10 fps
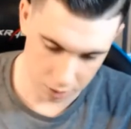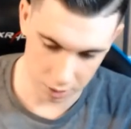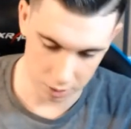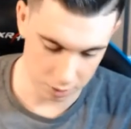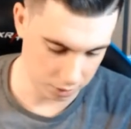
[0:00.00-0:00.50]

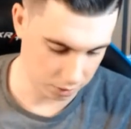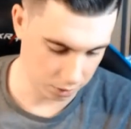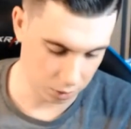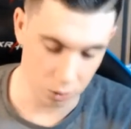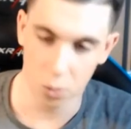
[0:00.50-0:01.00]

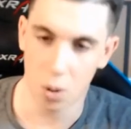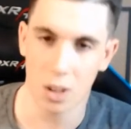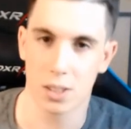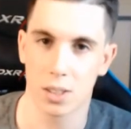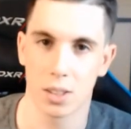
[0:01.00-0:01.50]
because who
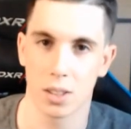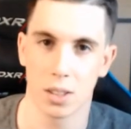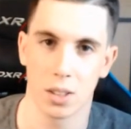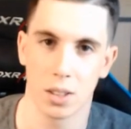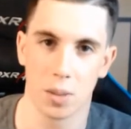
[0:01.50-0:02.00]
wants
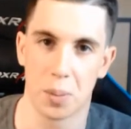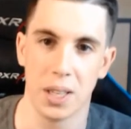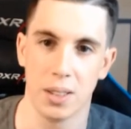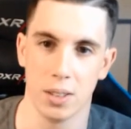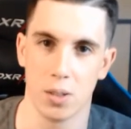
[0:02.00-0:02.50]

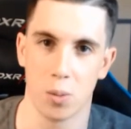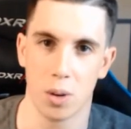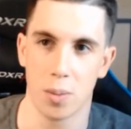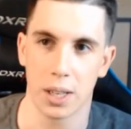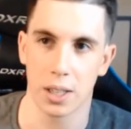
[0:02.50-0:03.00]
pins?
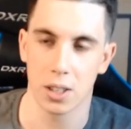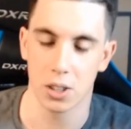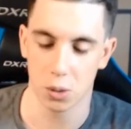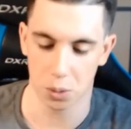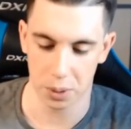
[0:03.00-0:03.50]
What am I gonna
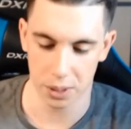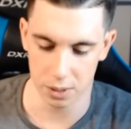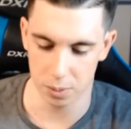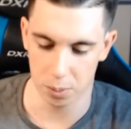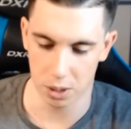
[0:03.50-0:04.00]
do with
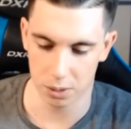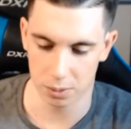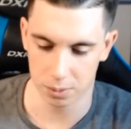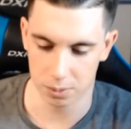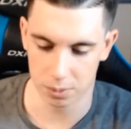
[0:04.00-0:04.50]
pins, bro?
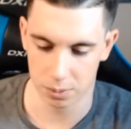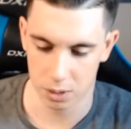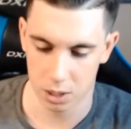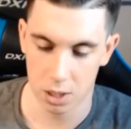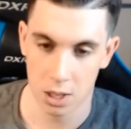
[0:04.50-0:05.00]

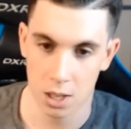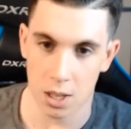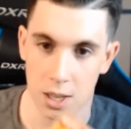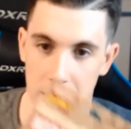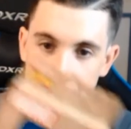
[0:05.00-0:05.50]

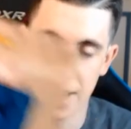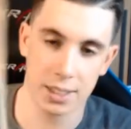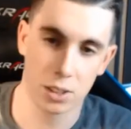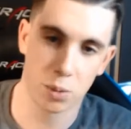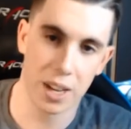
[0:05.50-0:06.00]

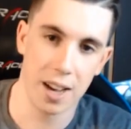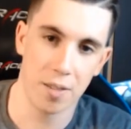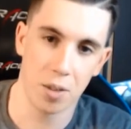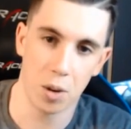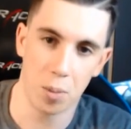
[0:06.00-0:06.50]
Next we
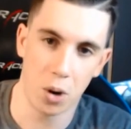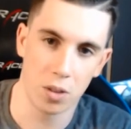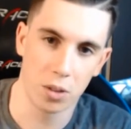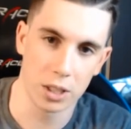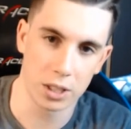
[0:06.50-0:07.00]
have a
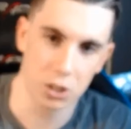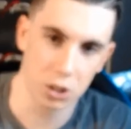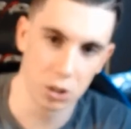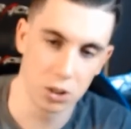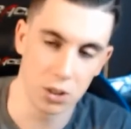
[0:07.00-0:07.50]
Marvel
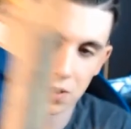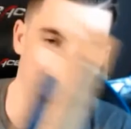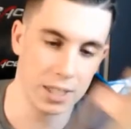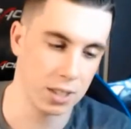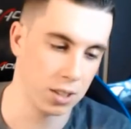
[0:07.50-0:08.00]
exclusive.
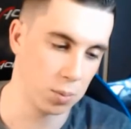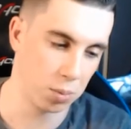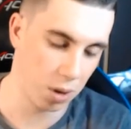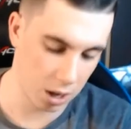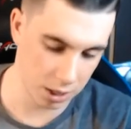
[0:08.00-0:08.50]
This is
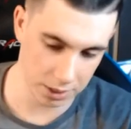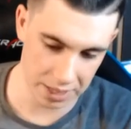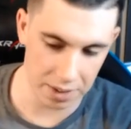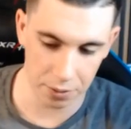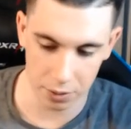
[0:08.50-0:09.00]

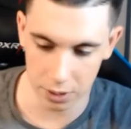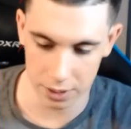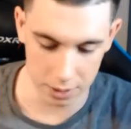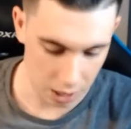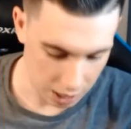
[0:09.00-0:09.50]

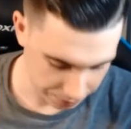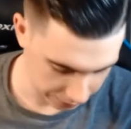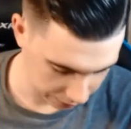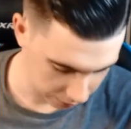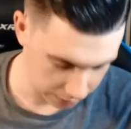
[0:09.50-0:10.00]
definitely
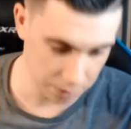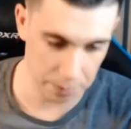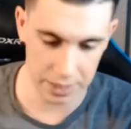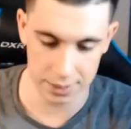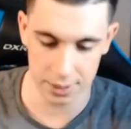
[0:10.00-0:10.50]
obviously the
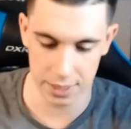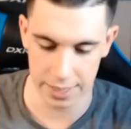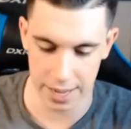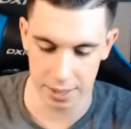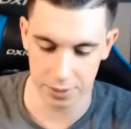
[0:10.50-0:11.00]
best
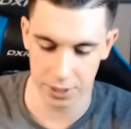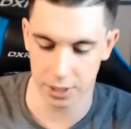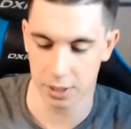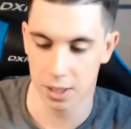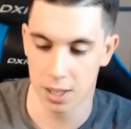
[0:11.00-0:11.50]
thing out of
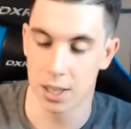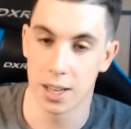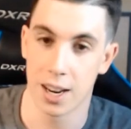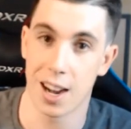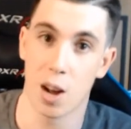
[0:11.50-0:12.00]
here,
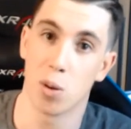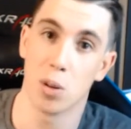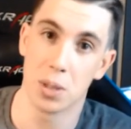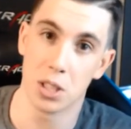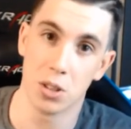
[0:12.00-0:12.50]
and I
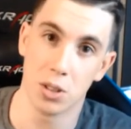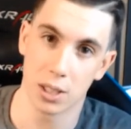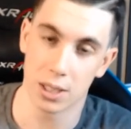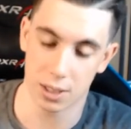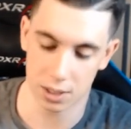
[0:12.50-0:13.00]
will be
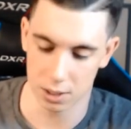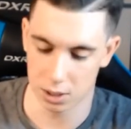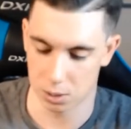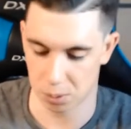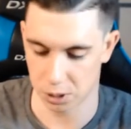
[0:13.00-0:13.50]
using this because
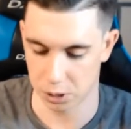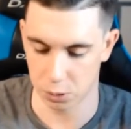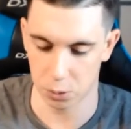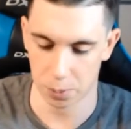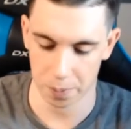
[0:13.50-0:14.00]
it's pretty
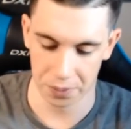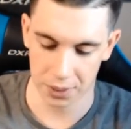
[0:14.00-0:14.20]
cool.